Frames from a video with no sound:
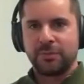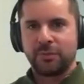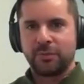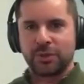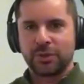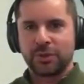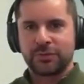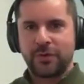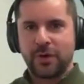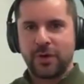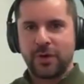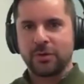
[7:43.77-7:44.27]
but
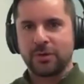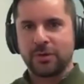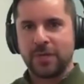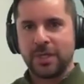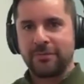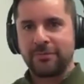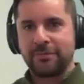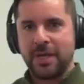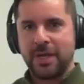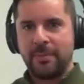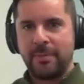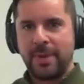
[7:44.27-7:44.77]
Wells Fargo
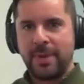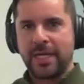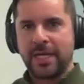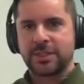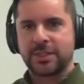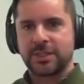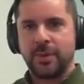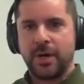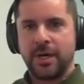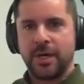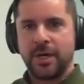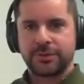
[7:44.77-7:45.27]
left that
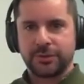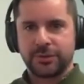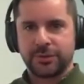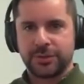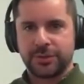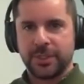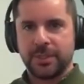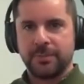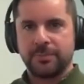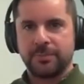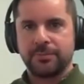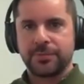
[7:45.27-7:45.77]
bank
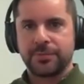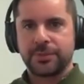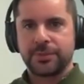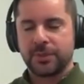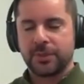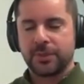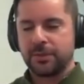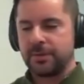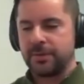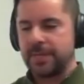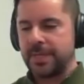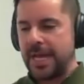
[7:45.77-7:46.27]
sponsorship.
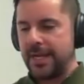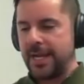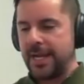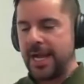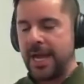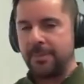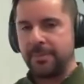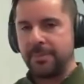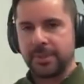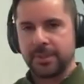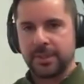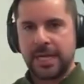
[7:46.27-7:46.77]
So that
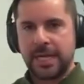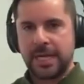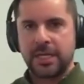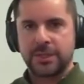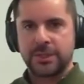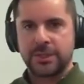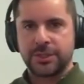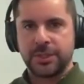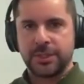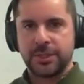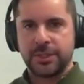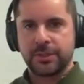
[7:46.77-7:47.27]
happened
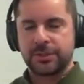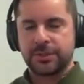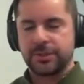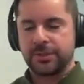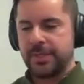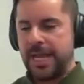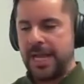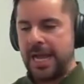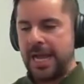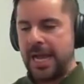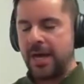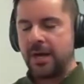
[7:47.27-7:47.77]
last year.
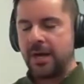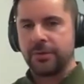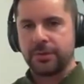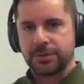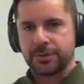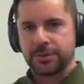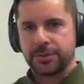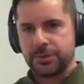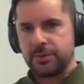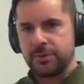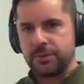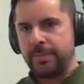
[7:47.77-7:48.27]
So now
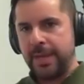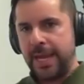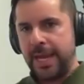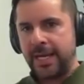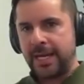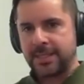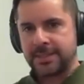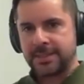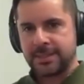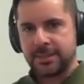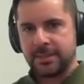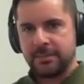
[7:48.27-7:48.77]
there's new
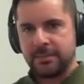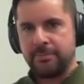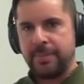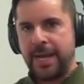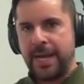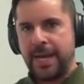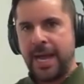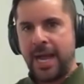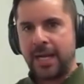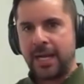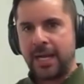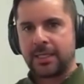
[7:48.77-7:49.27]
banks in the
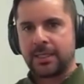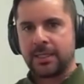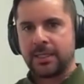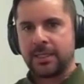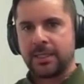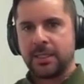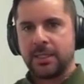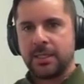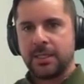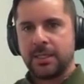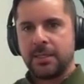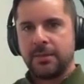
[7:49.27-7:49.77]
back
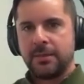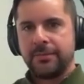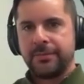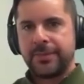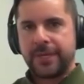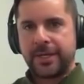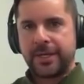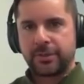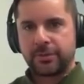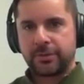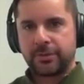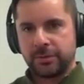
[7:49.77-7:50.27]

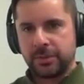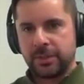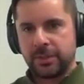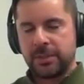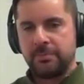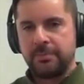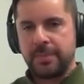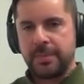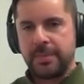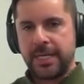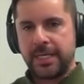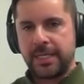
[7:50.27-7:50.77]
that are
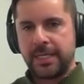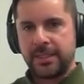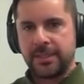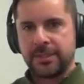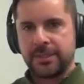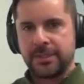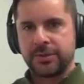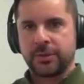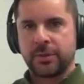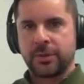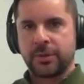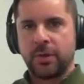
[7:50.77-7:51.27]
really making
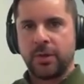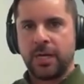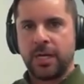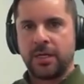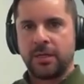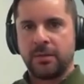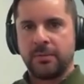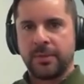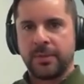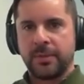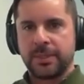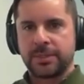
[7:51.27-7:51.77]
these
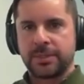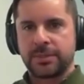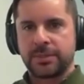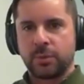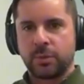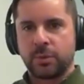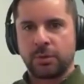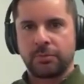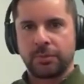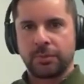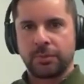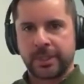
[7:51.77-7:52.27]
requirements
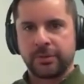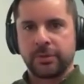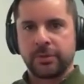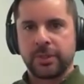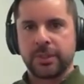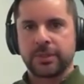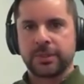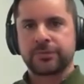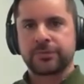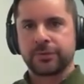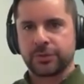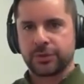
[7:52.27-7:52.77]
more
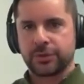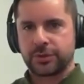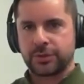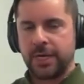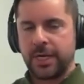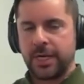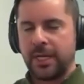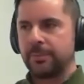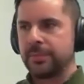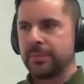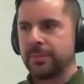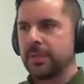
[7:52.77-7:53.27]
rigorous for
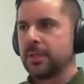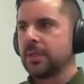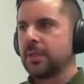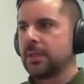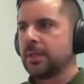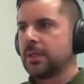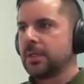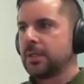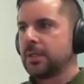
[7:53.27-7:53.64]
Stripe,